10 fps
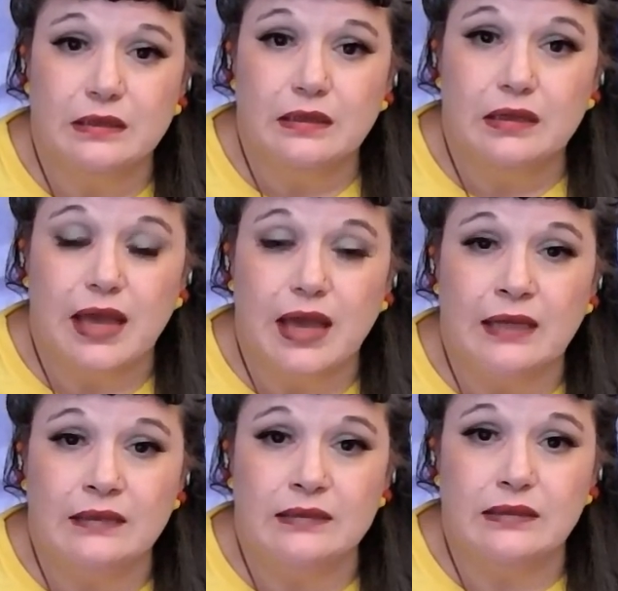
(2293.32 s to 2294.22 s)

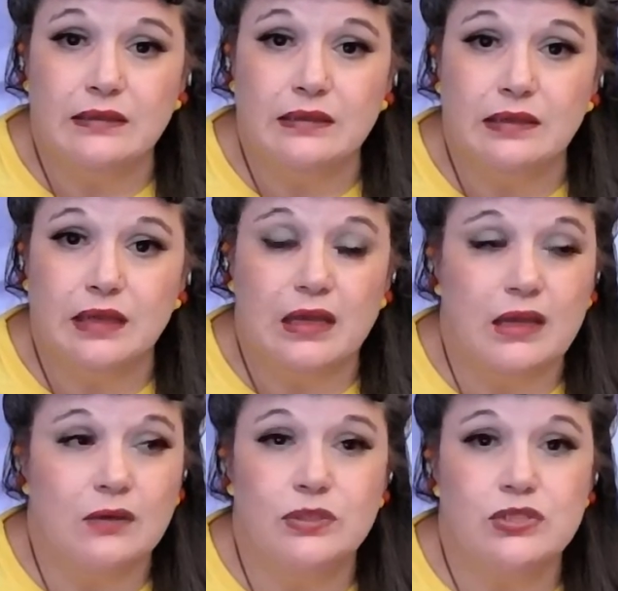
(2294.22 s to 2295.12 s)
And it
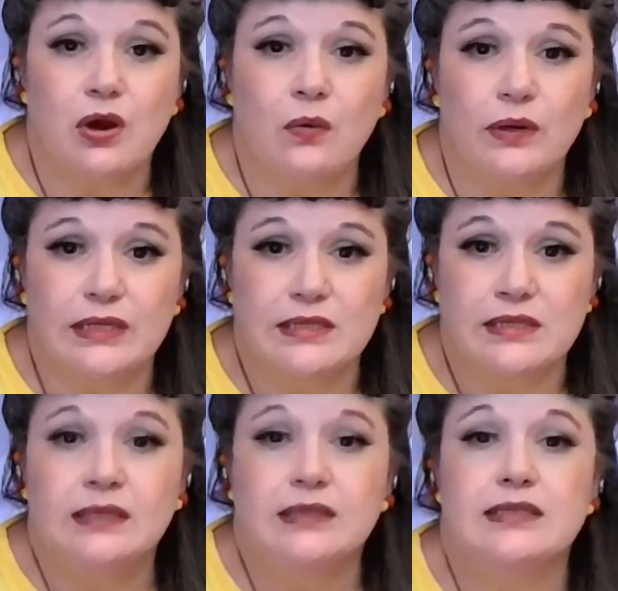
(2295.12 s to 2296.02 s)
was always
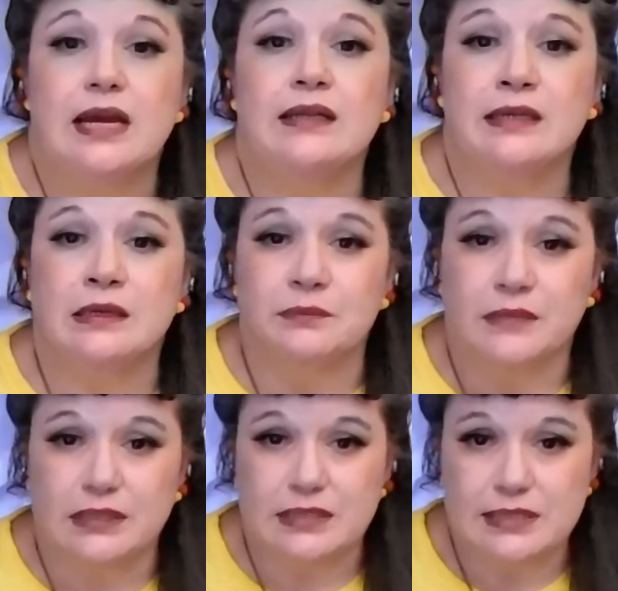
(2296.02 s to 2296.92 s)
telling them
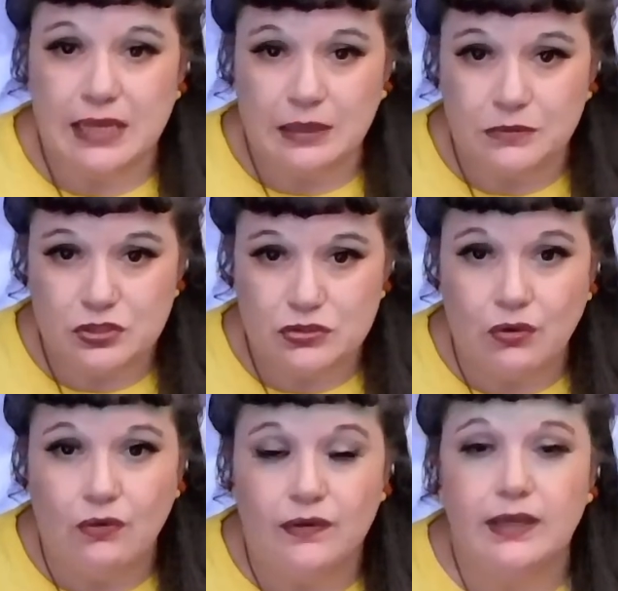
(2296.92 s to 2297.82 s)
the same
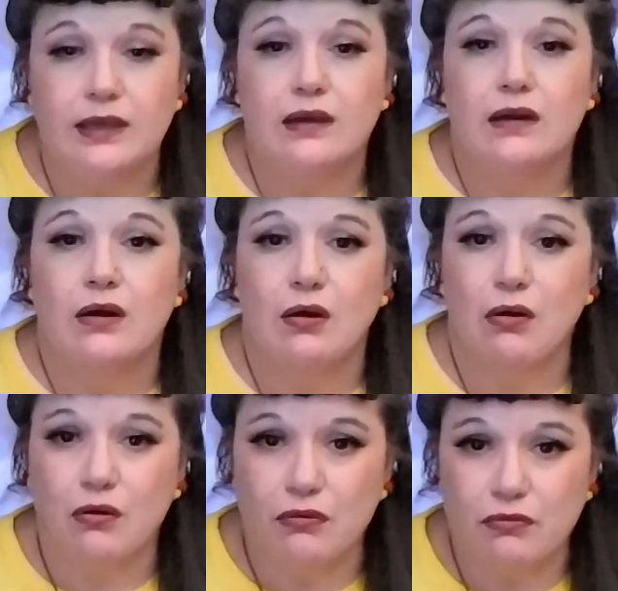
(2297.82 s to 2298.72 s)
story
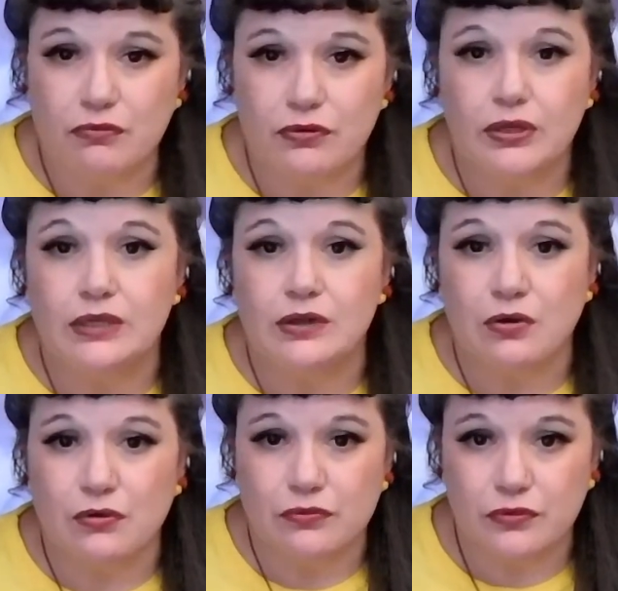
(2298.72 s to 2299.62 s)
over and
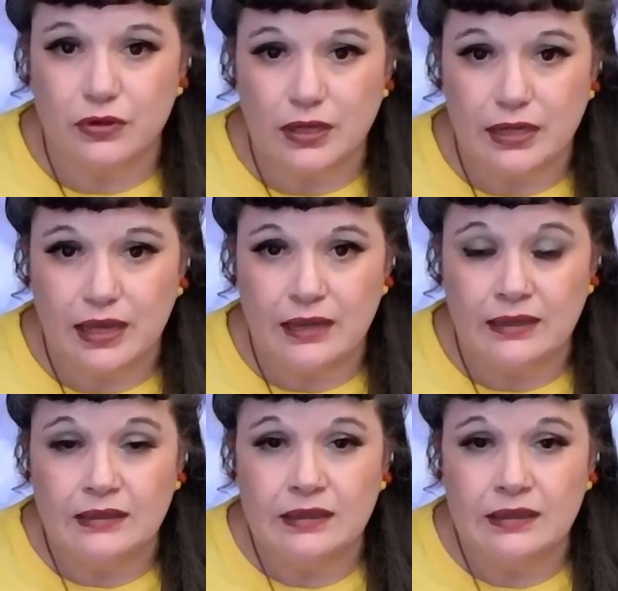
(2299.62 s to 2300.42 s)
over again.